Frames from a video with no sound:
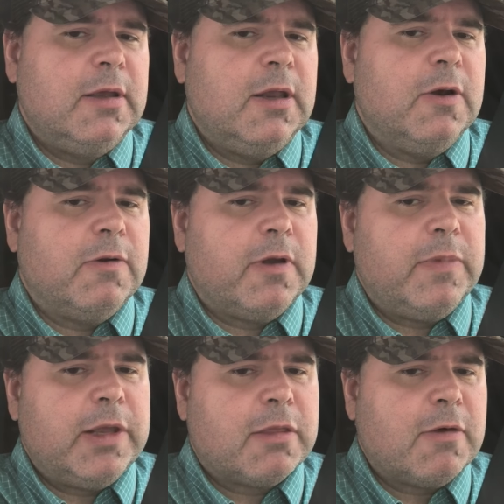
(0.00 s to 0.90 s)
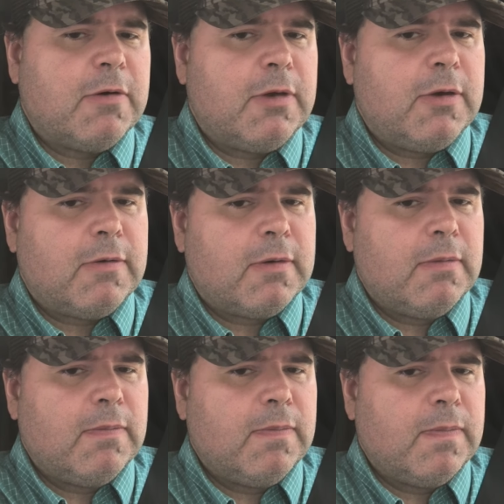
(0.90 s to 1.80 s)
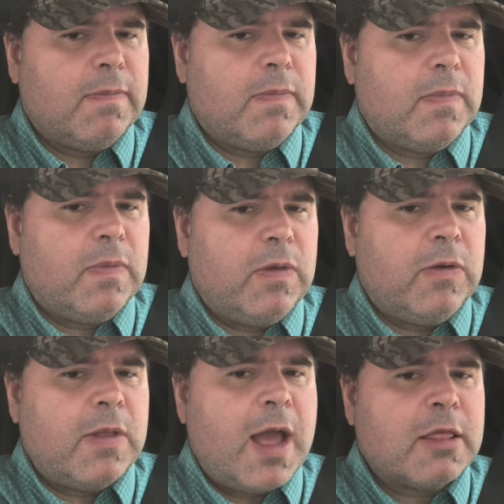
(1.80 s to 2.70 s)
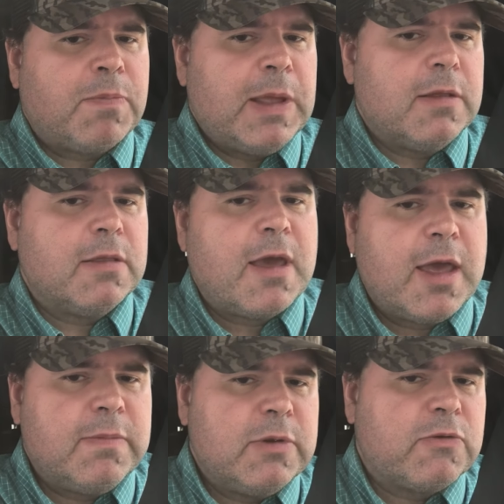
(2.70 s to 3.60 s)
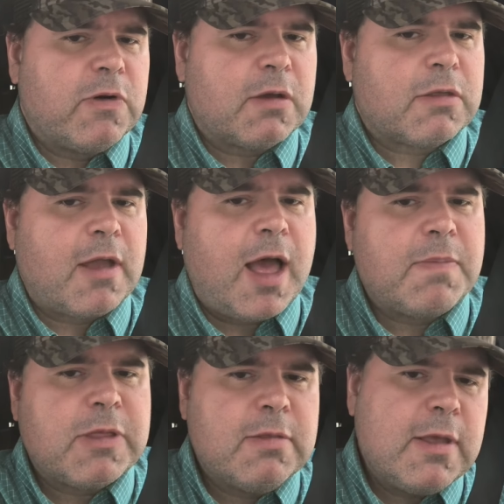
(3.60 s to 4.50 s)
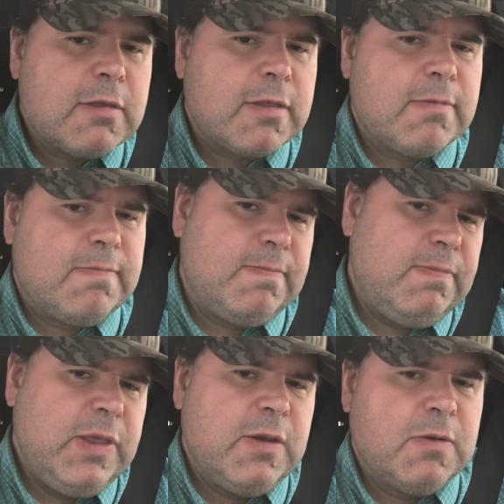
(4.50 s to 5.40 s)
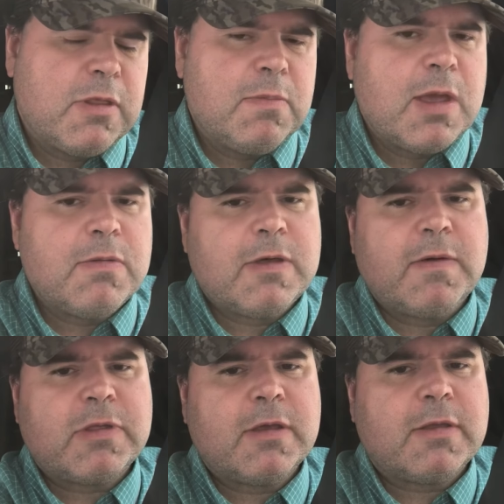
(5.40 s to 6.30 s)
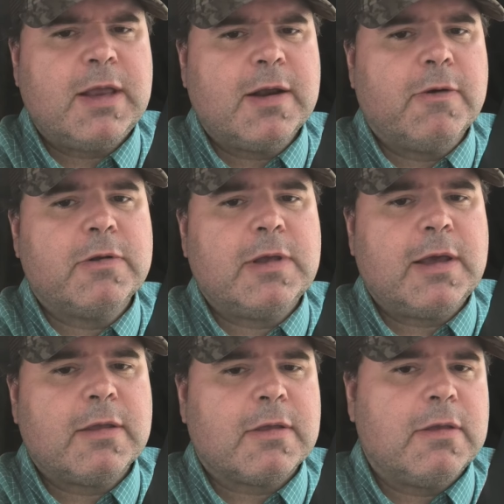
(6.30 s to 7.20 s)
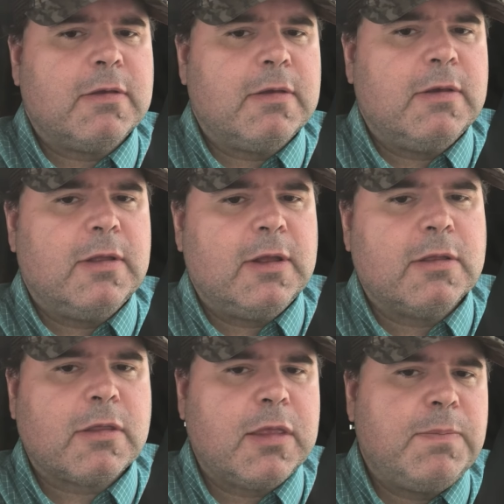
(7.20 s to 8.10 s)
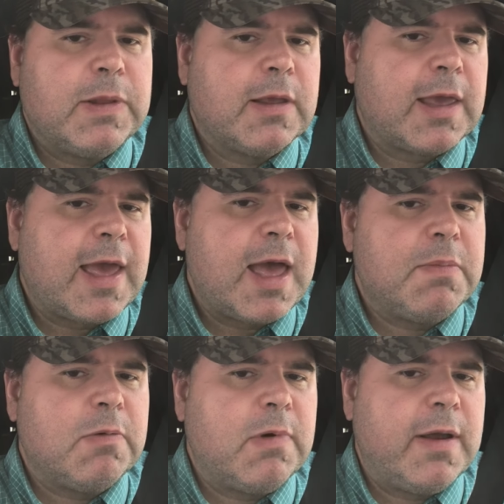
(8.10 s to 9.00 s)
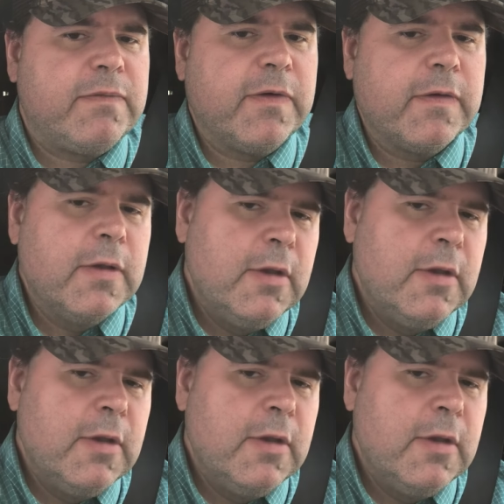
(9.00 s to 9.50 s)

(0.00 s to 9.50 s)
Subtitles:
You know what I mean? So you're not spending time in truck stops unless, sometimes you have 16-hour days and you need to sleep in the cab or whatever.